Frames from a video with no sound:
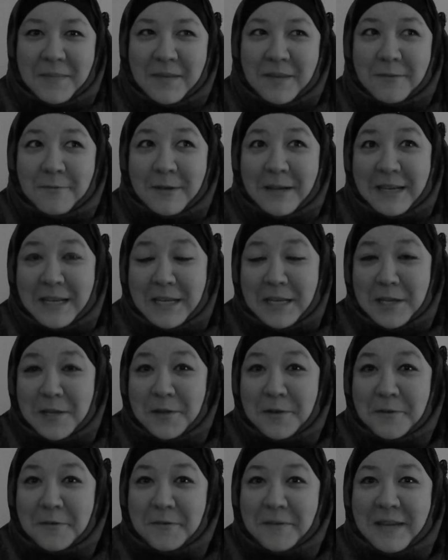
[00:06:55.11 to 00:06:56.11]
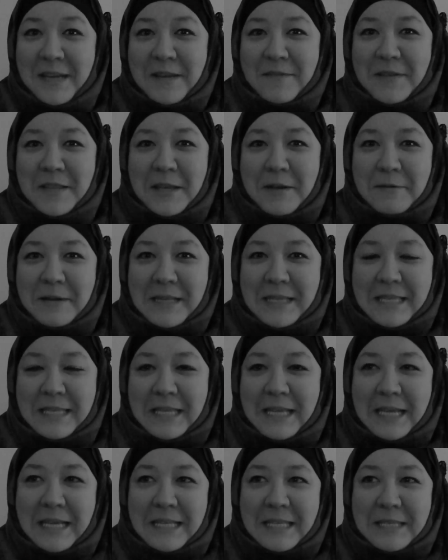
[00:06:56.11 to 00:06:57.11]
really new, even though
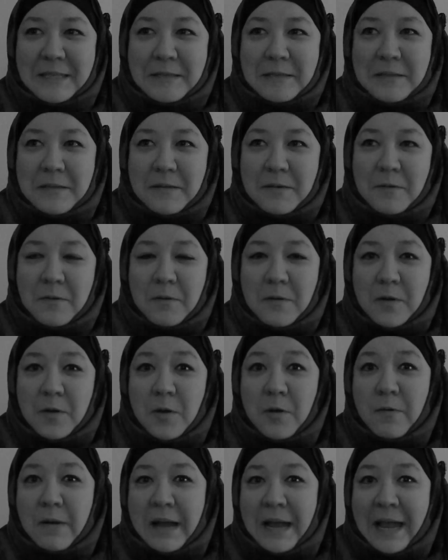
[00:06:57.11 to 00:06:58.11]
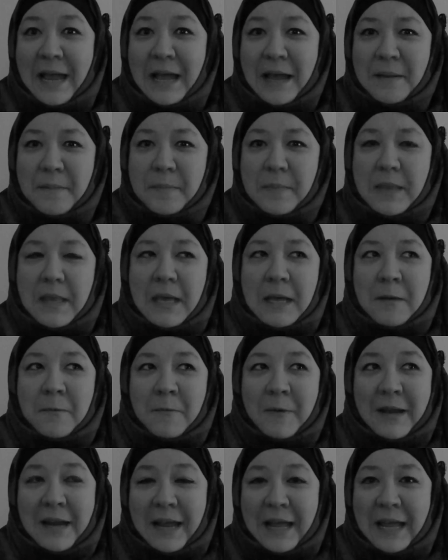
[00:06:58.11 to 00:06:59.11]
it's who I am and
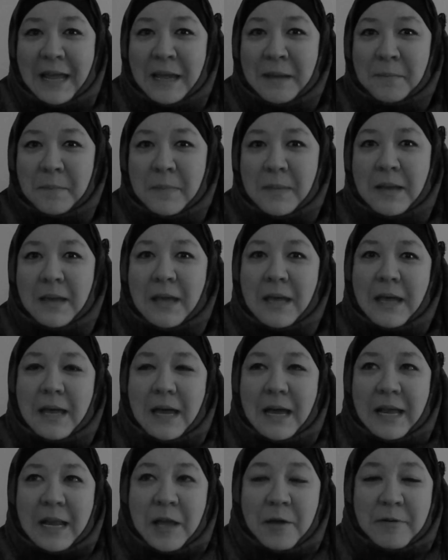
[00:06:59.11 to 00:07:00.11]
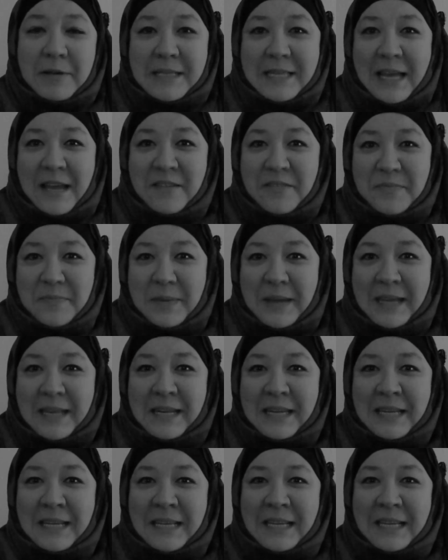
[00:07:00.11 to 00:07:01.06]
what I am, and I always have been.